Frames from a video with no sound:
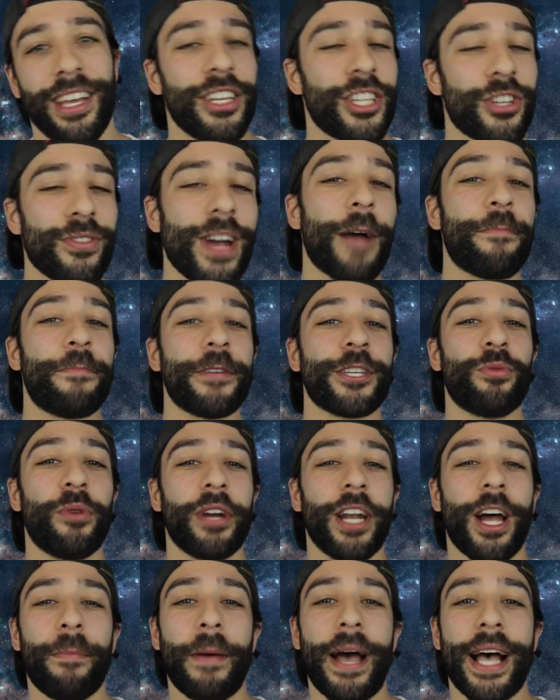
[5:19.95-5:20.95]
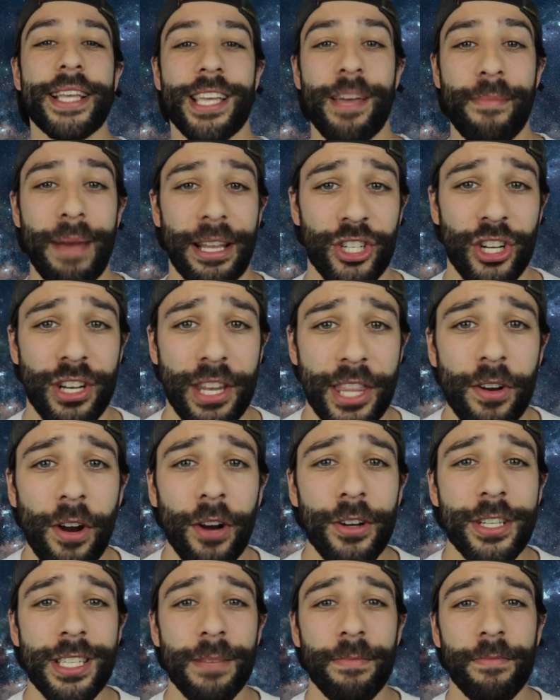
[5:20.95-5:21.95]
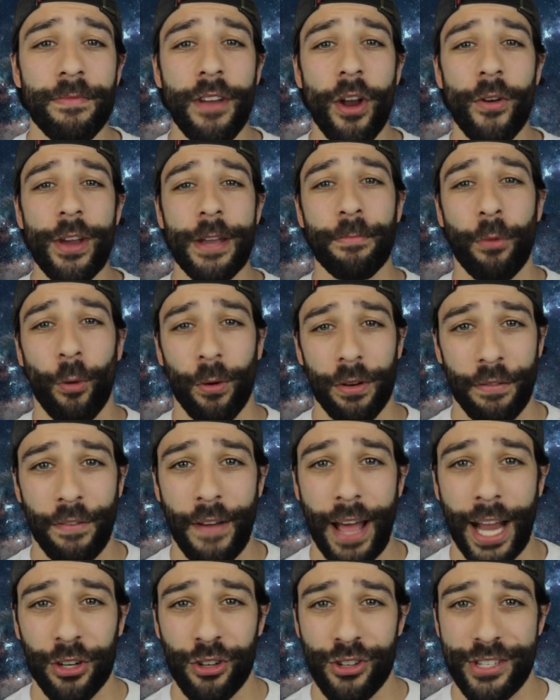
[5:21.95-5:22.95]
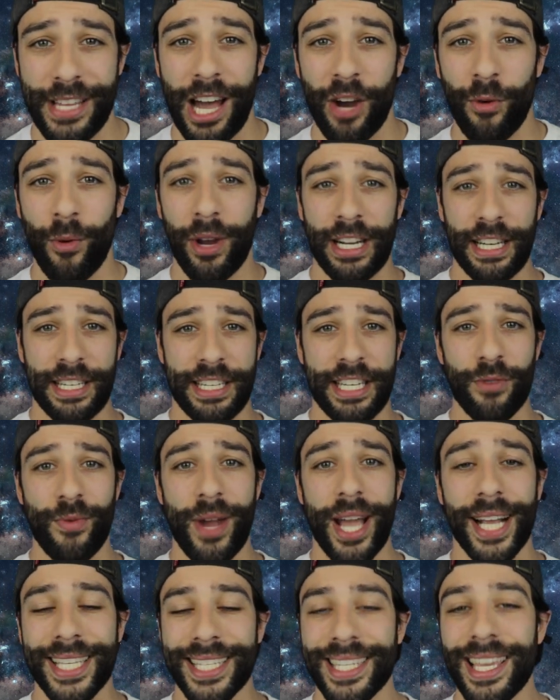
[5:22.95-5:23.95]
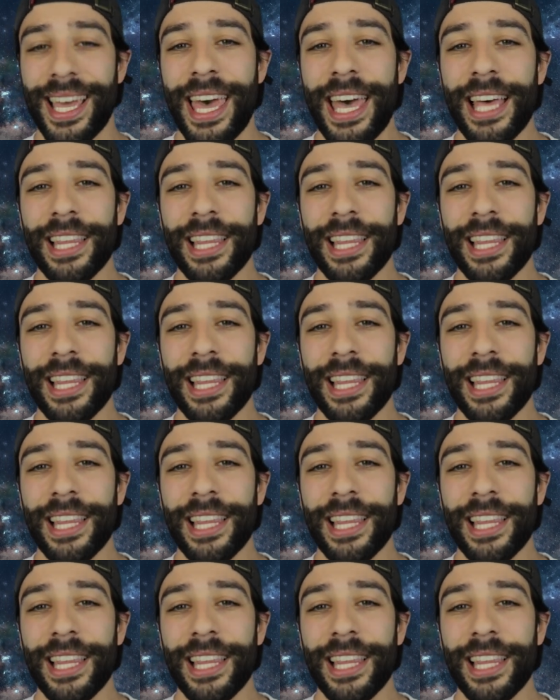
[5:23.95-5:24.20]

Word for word: To wrap this one up, as I mentioned, there are some very important factors to outrunning a T-Rex,